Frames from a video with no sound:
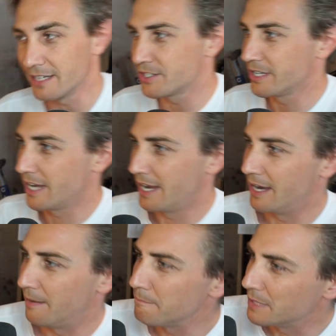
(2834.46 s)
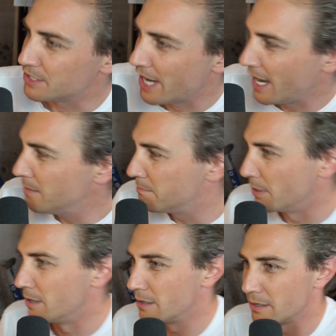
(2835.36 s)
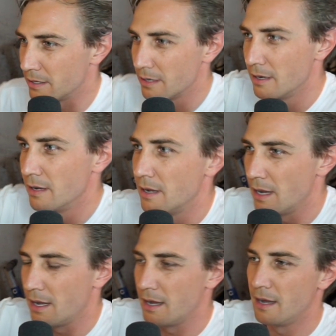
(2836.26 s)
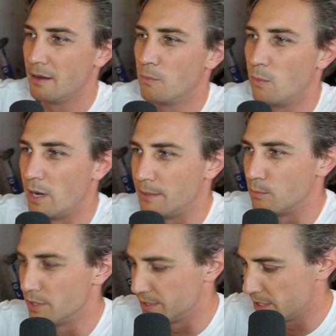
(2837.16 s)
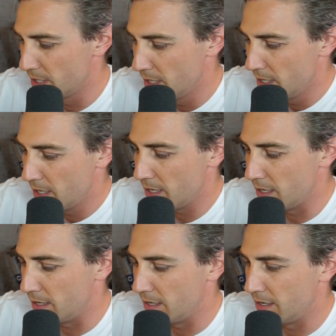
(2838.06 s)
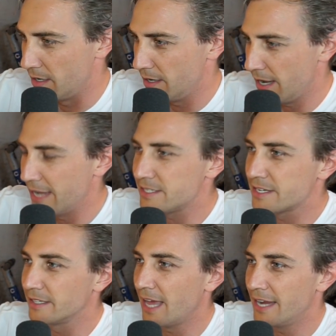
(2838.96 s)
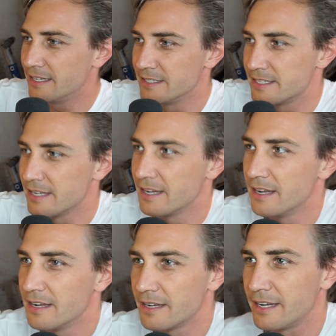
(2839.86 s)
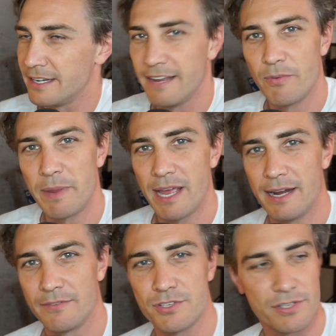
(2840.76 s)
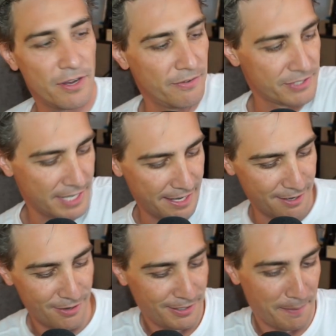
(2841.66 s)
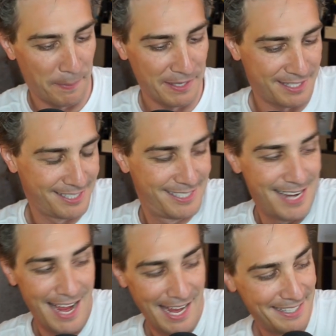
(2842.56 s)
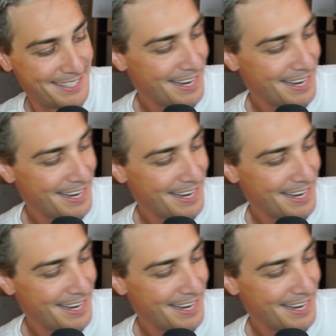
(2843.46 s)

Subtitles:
actually a Mitch Hedberg one, was escalators can never be out of service. They can only be stairs.